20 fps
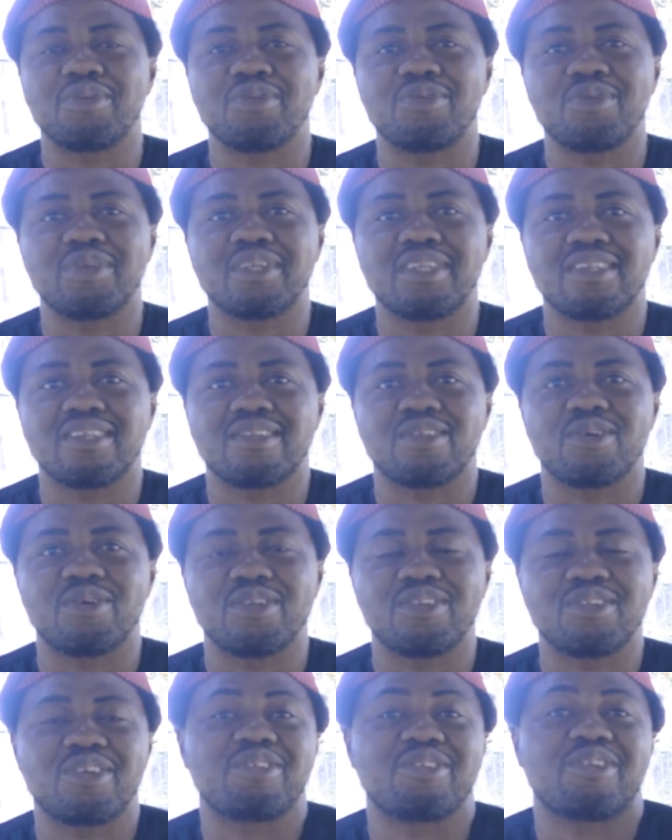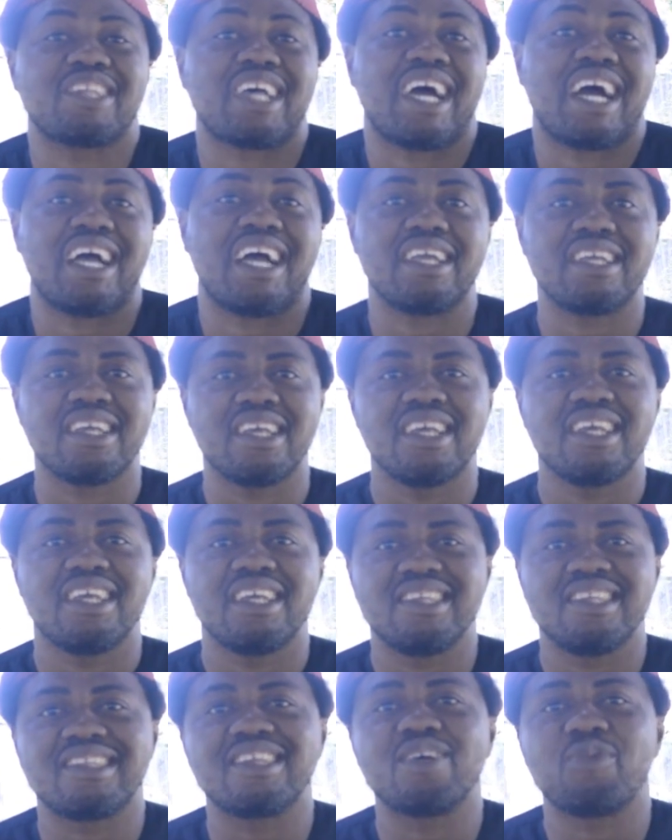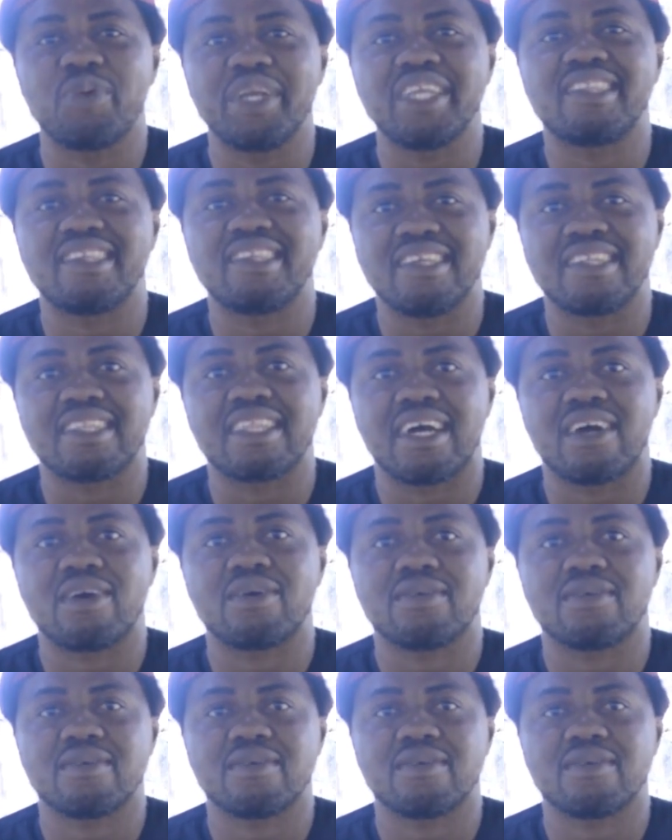doing this. So it's not just high, it's a we team now.